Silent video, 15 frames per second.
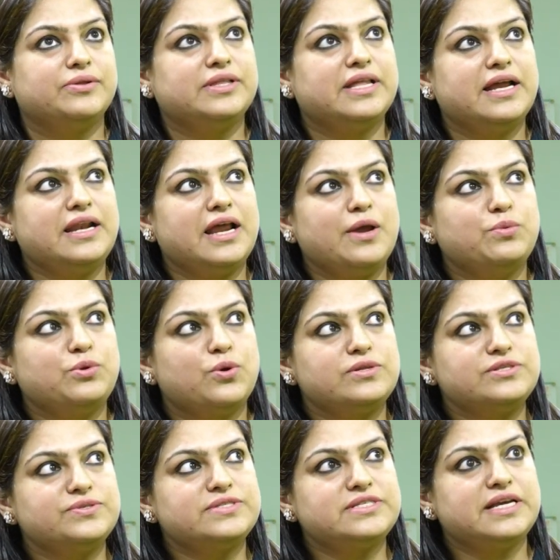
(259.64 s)
Then I would
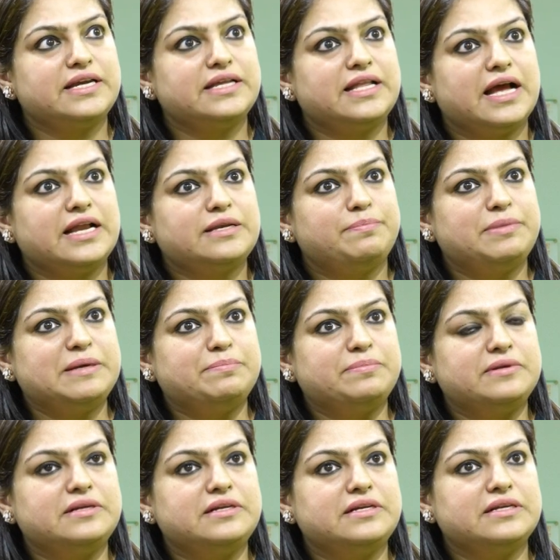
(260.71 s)
also say that
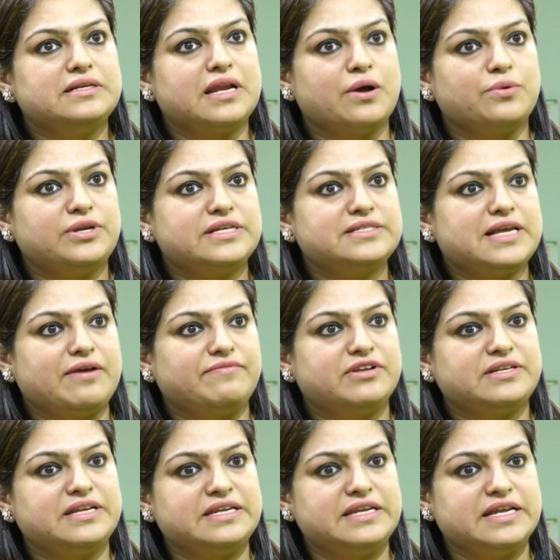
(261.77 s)
people nowadays have
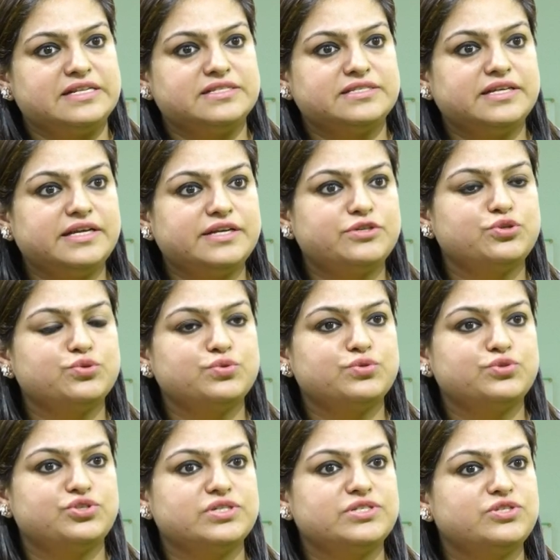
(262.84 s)
the tendency
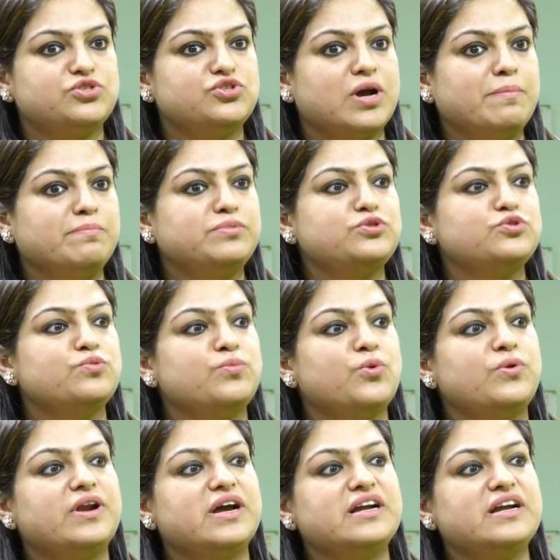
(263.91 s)
to just jump to more